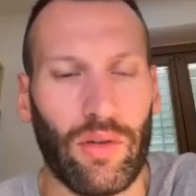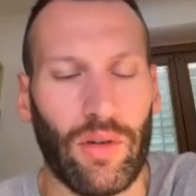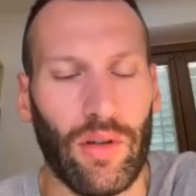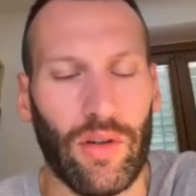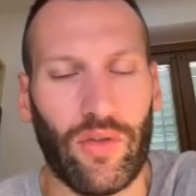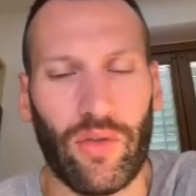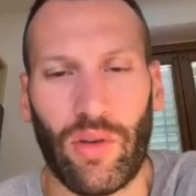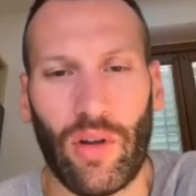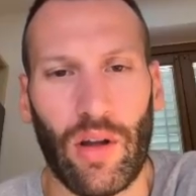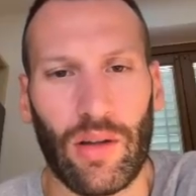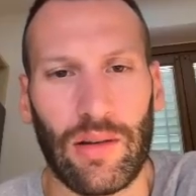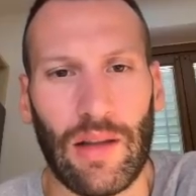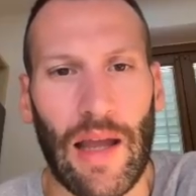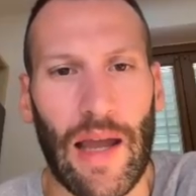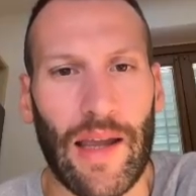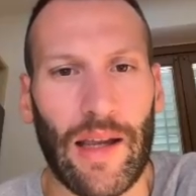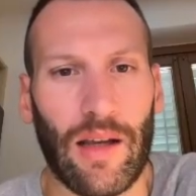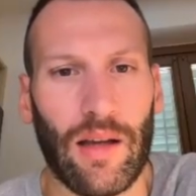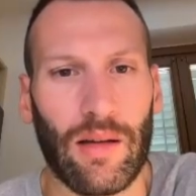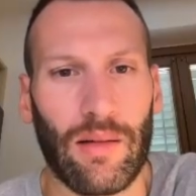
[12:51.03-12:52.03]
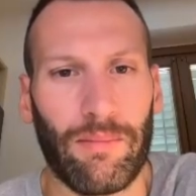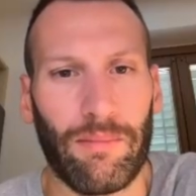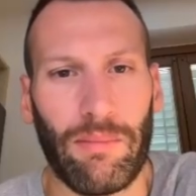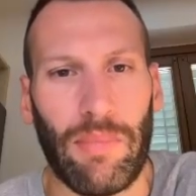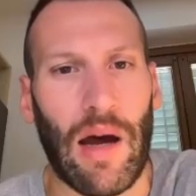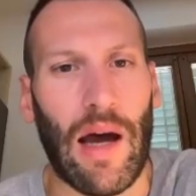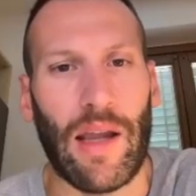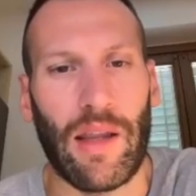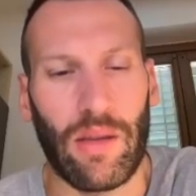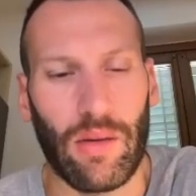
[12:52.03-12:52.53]
It's not like
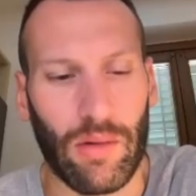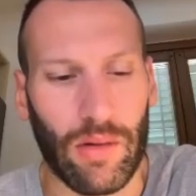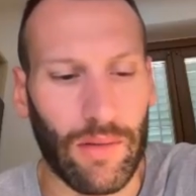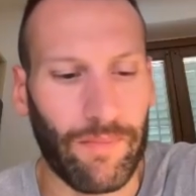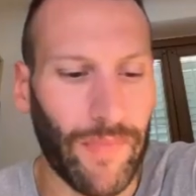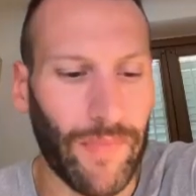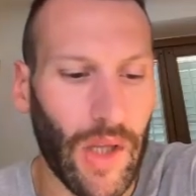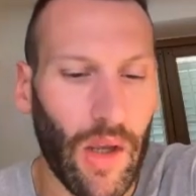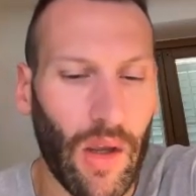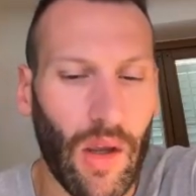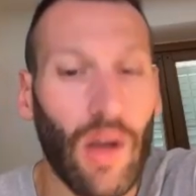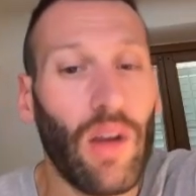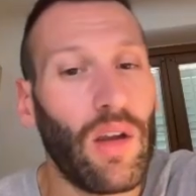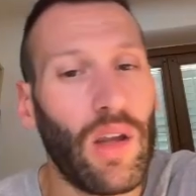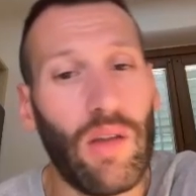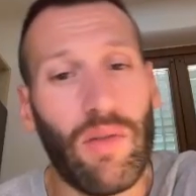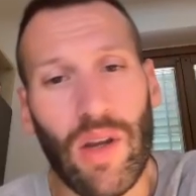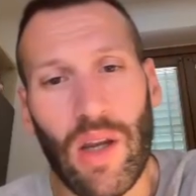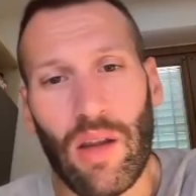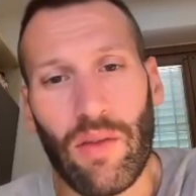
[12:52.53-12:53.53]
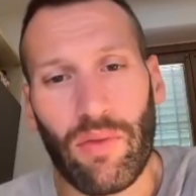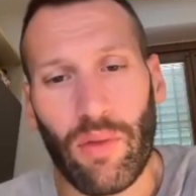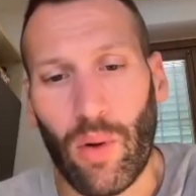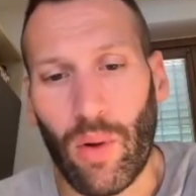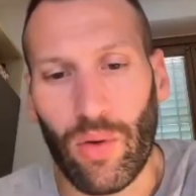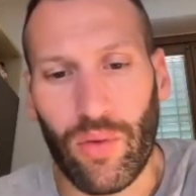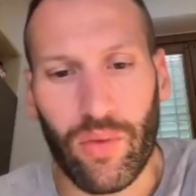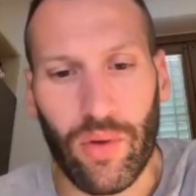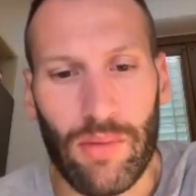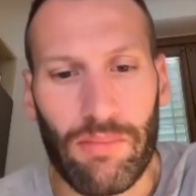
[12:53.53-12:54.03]
Python, even if
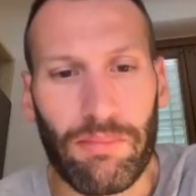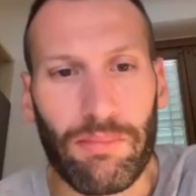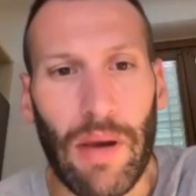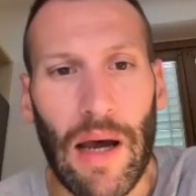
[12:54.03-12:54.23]
also in